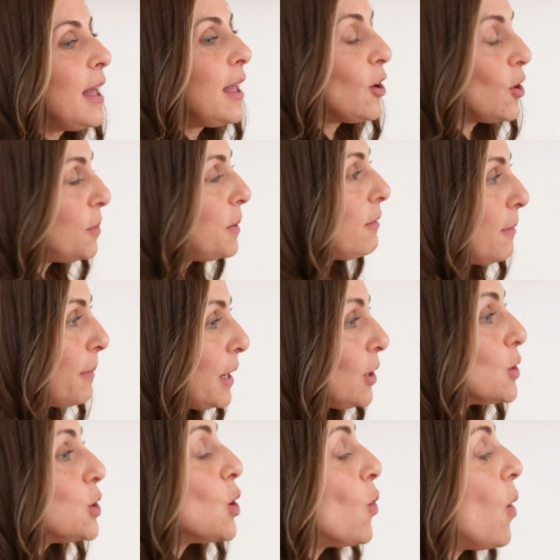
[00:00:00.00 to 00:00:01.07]
It could be even
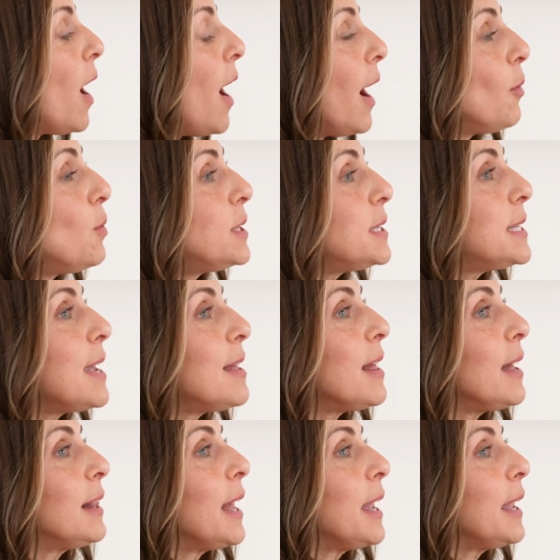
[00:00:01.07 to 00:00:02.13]
better. So I would say
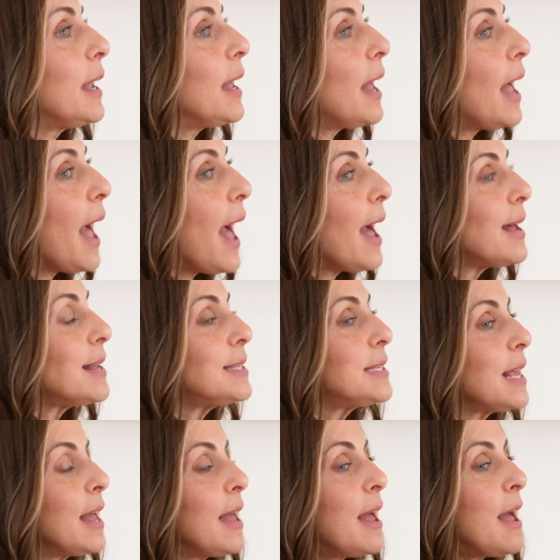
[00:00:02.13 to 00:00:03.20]
that, like,
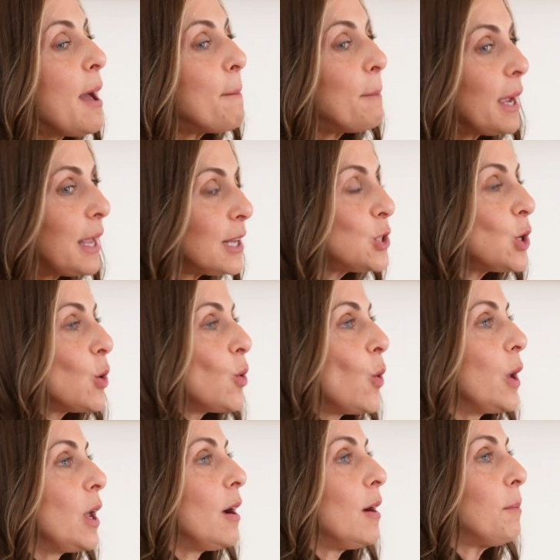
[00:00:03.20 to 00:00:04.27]
as my kids are
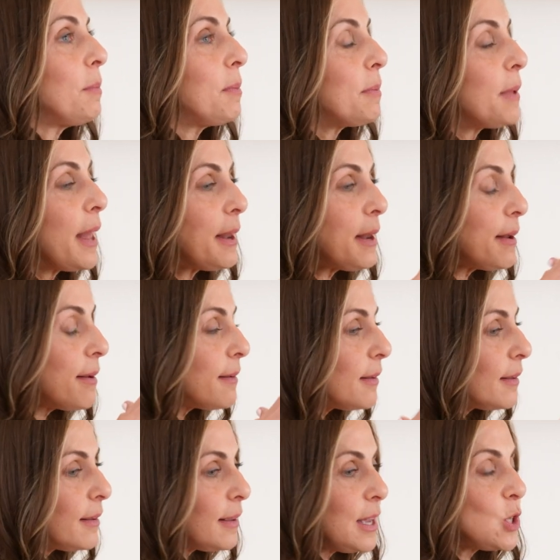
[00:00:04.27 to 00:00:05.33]
growing up and
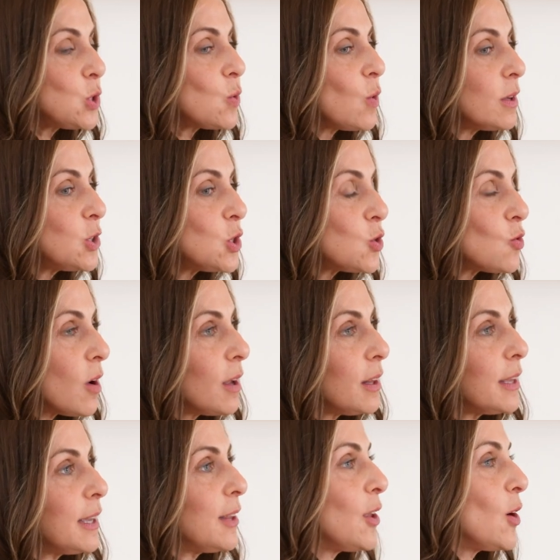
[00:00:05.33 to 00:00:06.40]
each one's
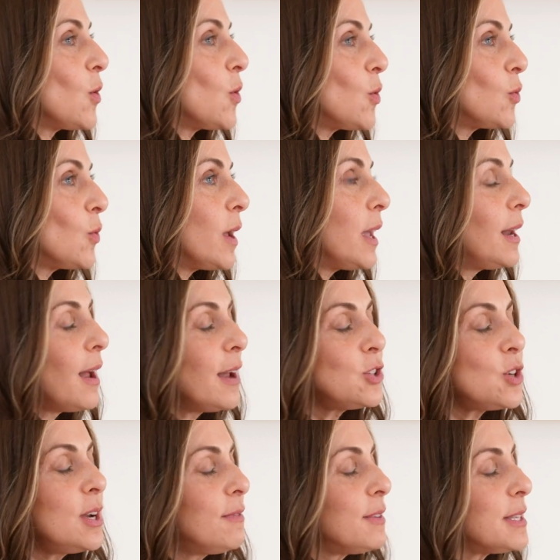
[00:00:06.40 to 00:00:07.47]
struggling in their own way, and I
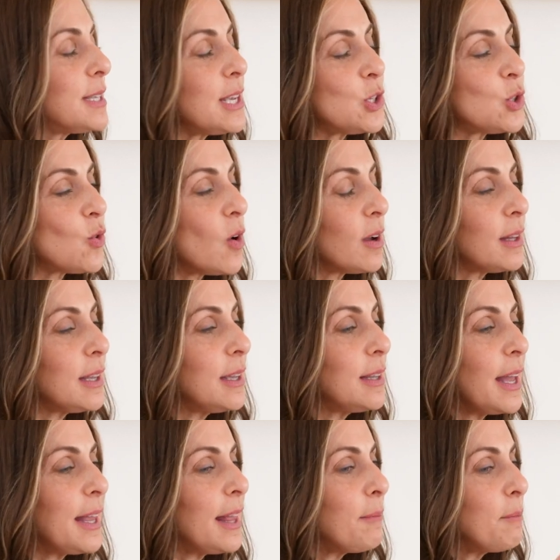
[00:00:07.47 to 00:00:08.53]
shouldn't even say struggling,
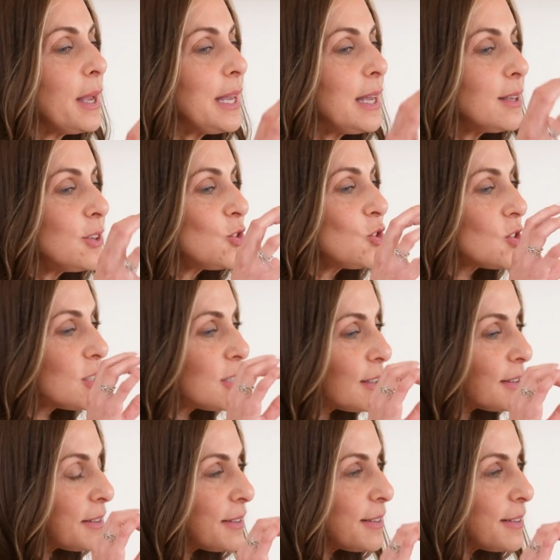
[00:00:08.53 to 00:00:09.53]
like my kids just